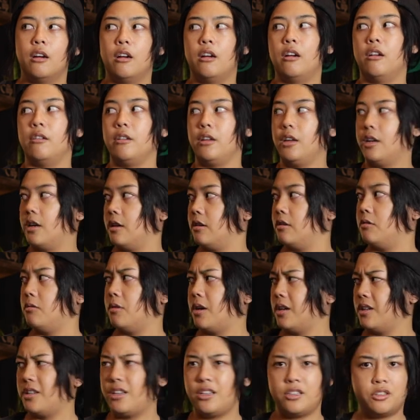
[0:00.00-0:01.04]
oh yeah,
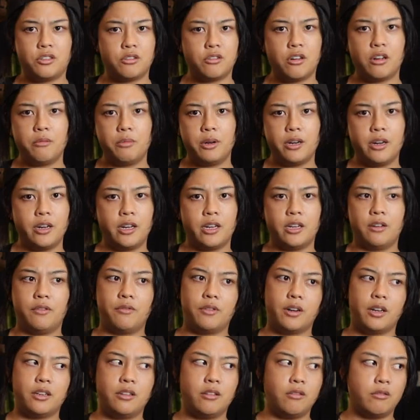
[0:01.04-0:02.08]
do I taste strawberry? And
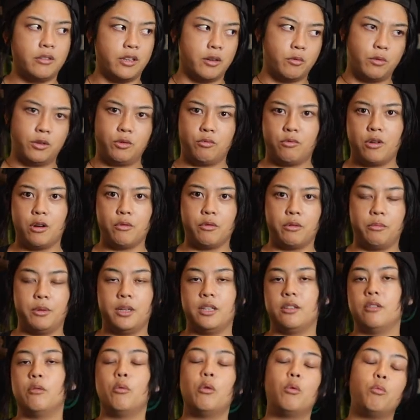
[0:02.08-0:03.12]
if I don't, like, what's wrong with
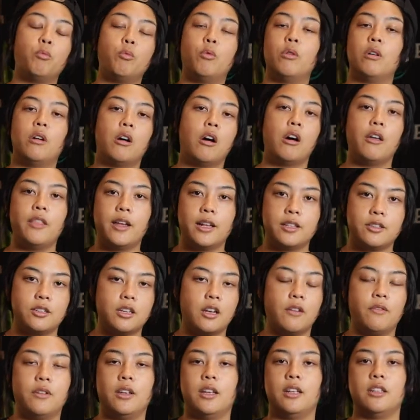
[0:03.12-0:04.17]
me? All that
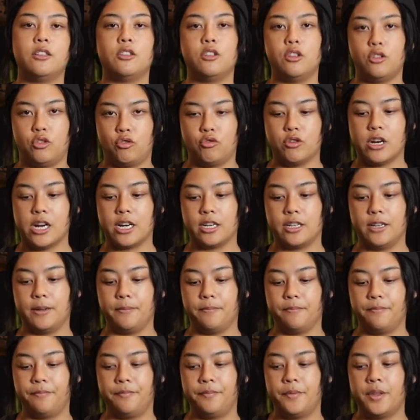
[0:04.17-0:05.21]
stuff, it's
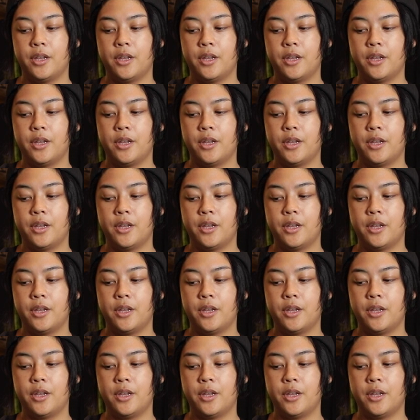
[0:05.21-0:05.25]
distracting.